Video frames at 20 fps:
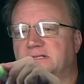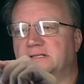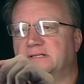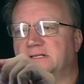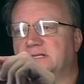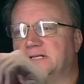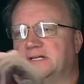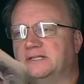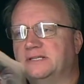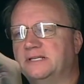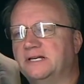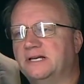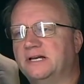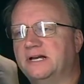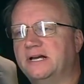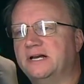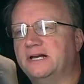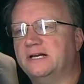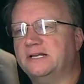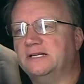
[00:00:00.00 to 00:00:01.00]
And
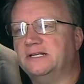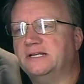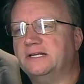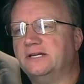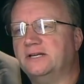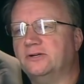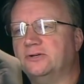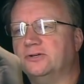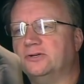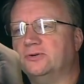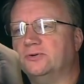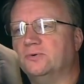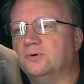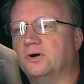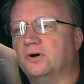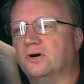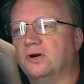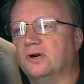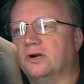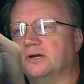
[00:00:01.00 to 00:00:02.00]
then here you
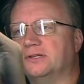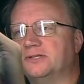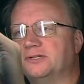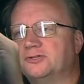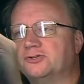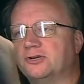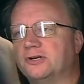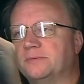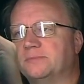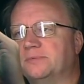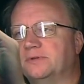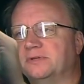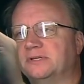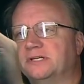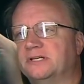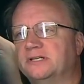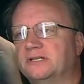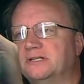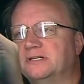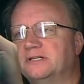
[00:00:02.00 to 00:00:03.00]
are on the
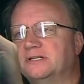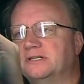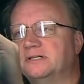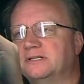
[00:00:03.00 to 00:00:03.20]
trampoline,